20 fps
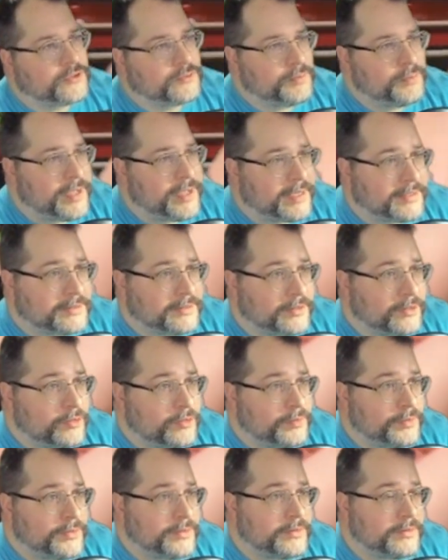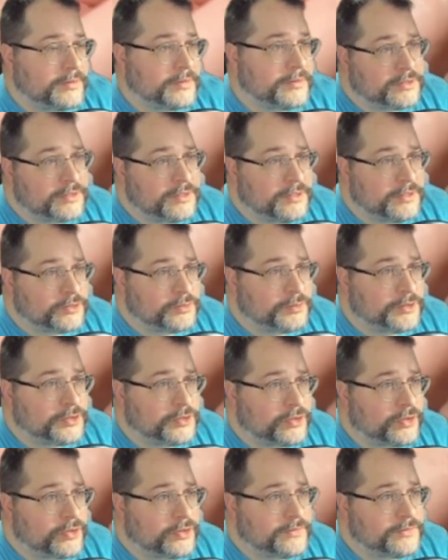pack to open, these
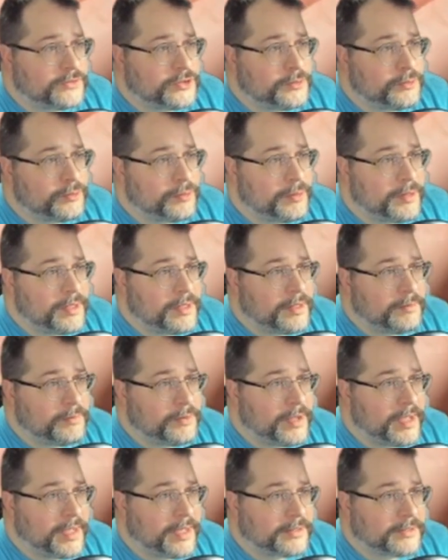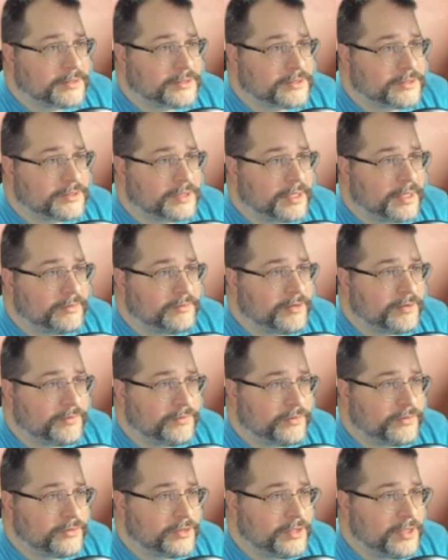Return of Superman packs. I
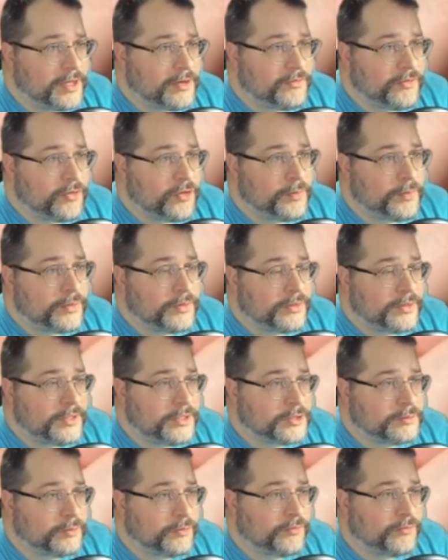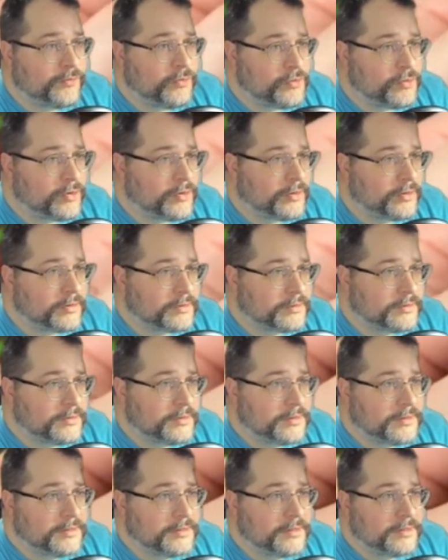definitely have opened these before
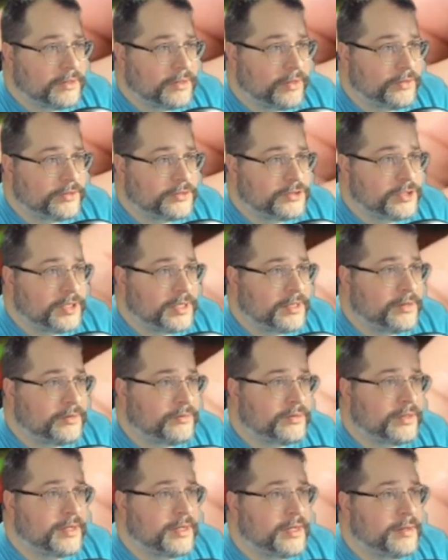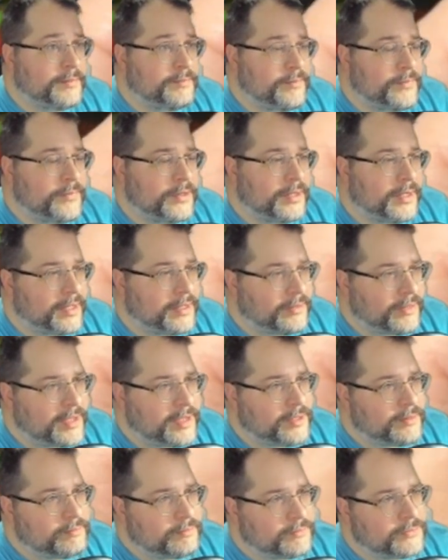on the channel. I
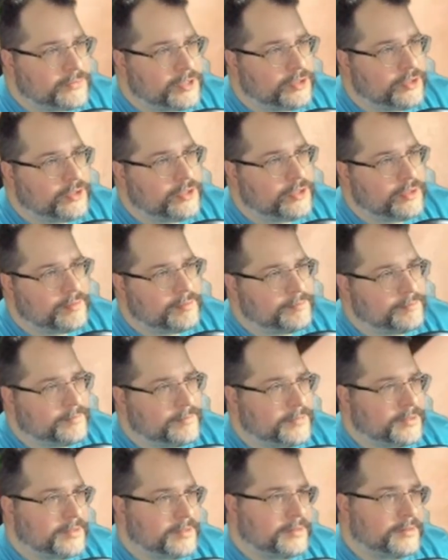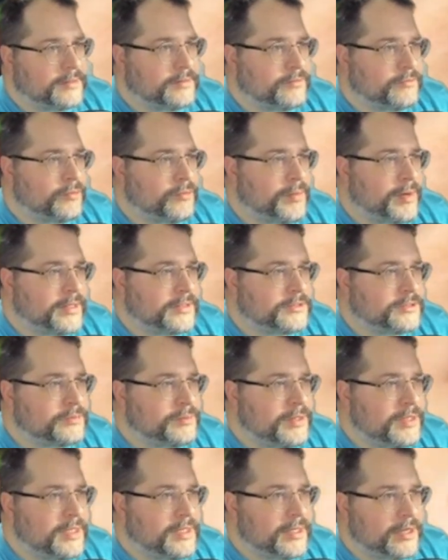like them, they're good. Reminds
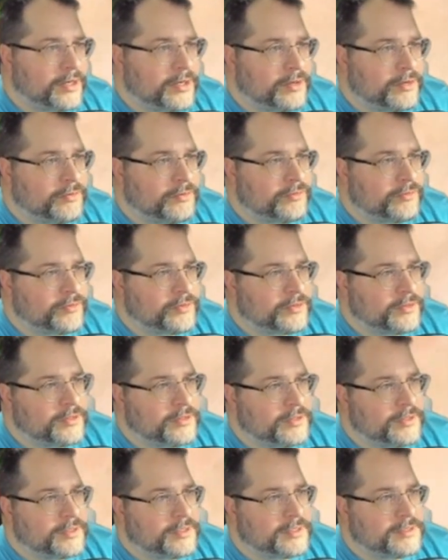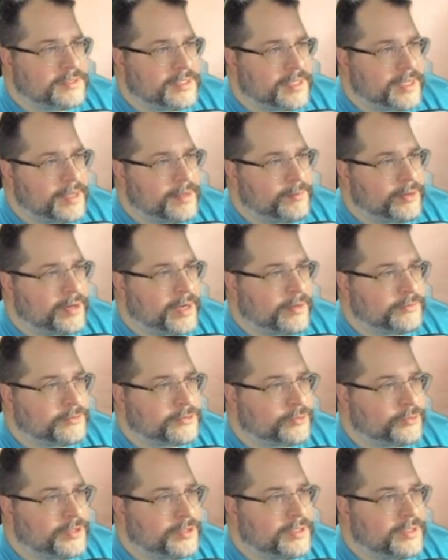me of a time when I
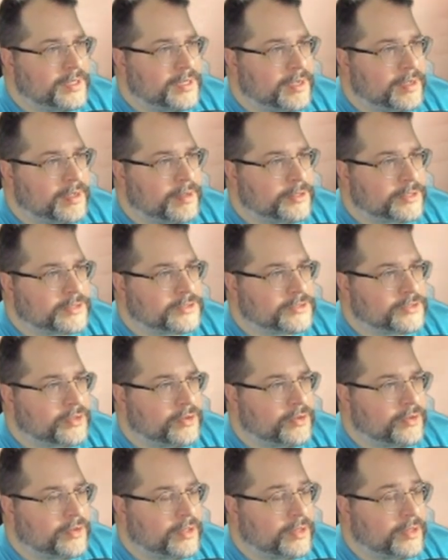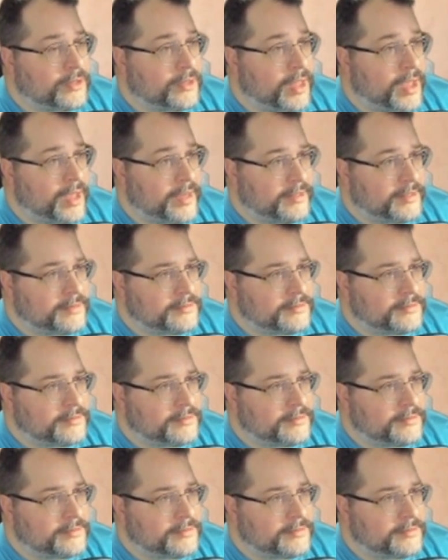was reading comics a lot.